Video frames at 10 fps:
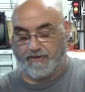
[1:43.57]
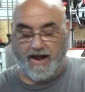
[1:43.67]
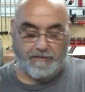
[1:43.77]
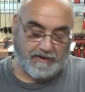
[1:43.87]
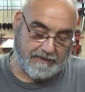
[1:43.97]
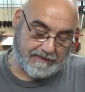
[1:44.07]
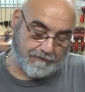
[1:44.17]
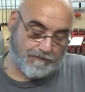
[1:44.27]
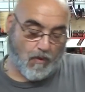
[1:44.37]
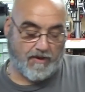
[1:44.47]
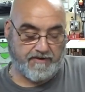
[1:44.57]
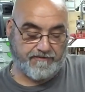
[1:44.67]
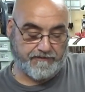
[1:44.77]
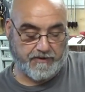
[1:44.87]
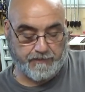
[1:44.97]
probably more than
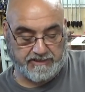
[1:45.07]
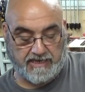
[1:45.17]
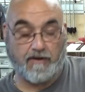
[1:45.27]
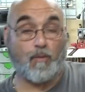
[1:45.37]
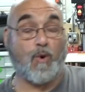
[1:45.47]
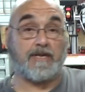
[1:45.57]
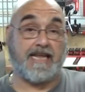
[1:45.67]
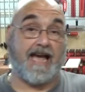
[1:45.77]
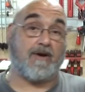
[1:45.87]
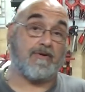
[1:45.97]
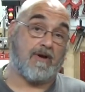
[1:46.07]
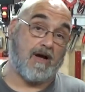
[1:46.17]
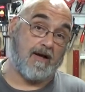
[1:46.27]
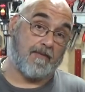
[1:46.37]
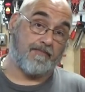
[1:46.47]
50% worn down,
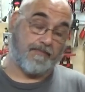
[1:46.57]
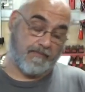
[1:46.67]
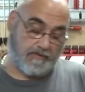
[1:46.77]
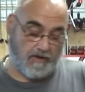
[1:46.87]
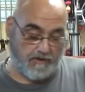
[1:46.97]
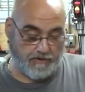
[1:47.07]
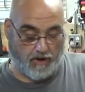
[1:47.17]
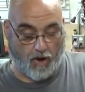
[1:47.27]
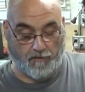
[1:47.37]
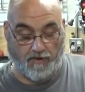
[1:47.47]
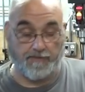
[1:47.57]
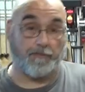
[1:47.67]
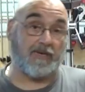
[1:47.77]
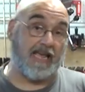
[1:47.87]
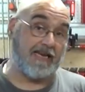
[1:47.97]
um, the, the carborundum
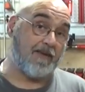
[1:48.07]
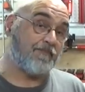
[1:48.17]
blade.